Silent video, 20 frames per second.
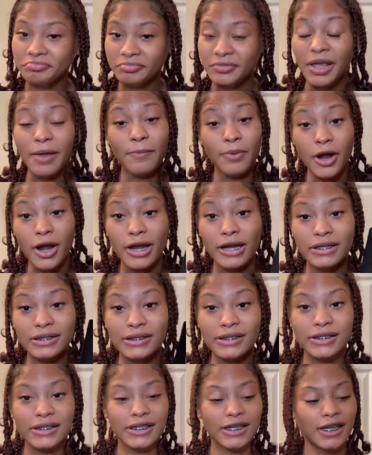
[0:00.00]

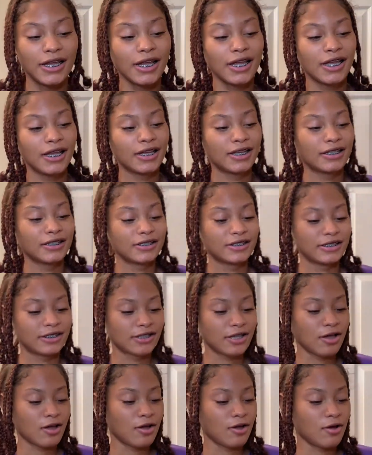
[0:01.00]
impressed.
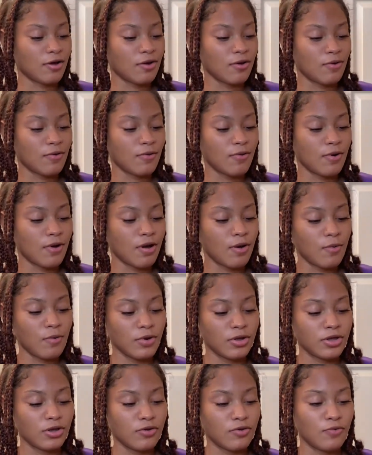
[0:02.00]
So, when
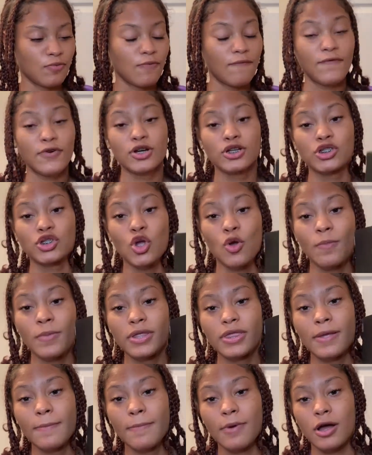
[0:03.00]
you first open
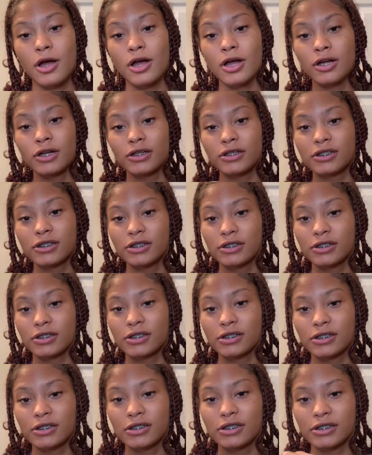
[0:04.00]
the box,
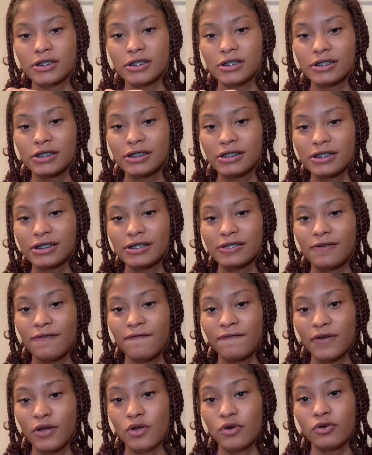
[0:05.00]
it's
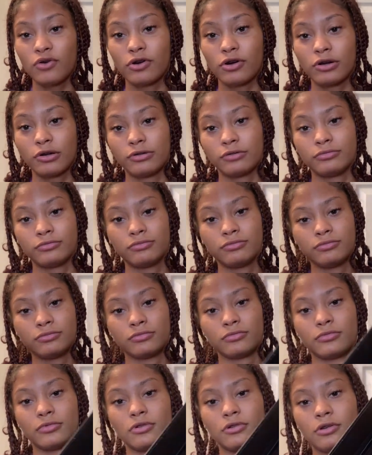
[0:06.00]
Velcro.
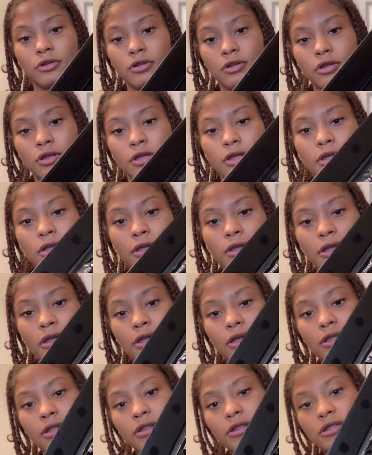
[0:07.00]

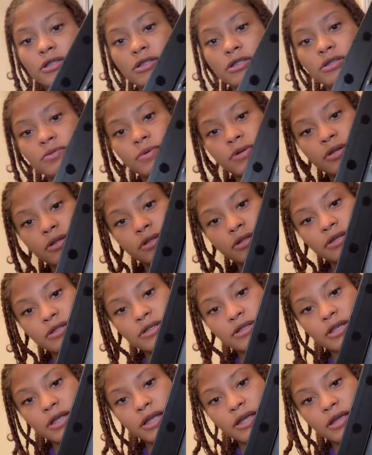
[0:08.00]
This is what it looks
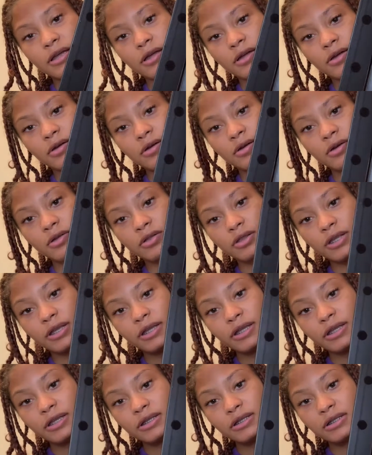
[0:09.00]
like on the
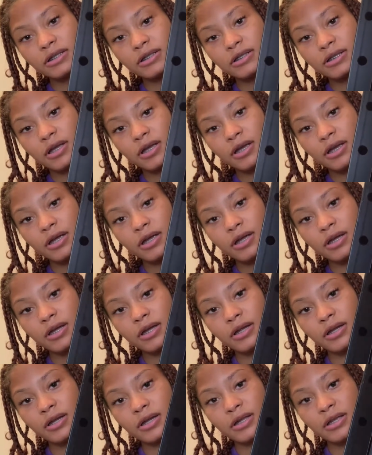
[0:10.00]

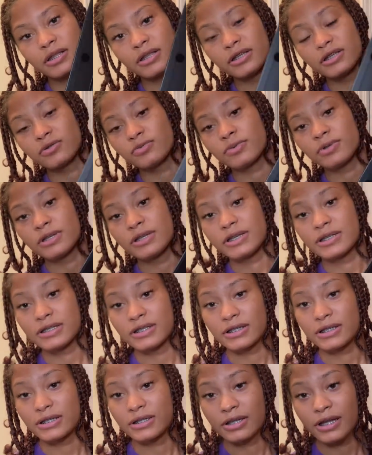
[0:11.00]
inside. And this really
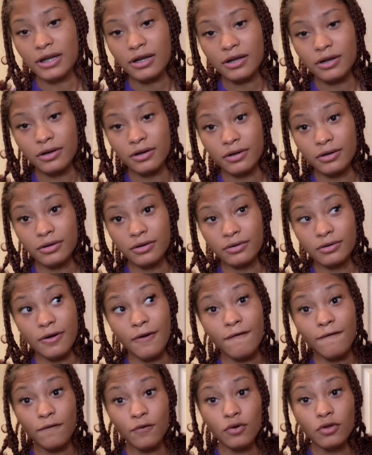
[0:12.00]
isn't like a
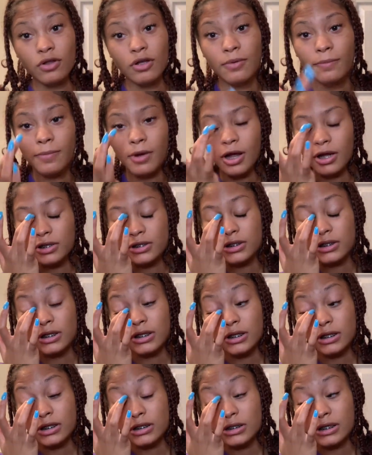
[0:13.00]
full unboxing
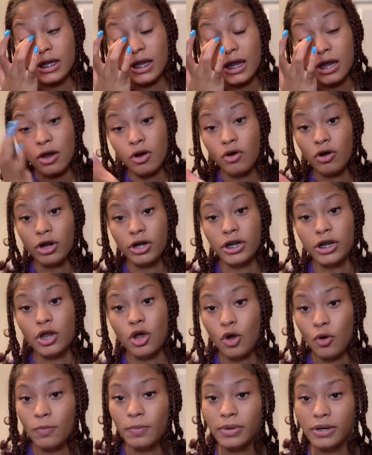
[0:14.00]
because I had already
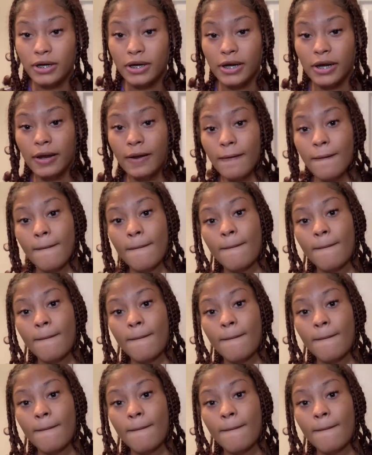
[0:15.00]
opened it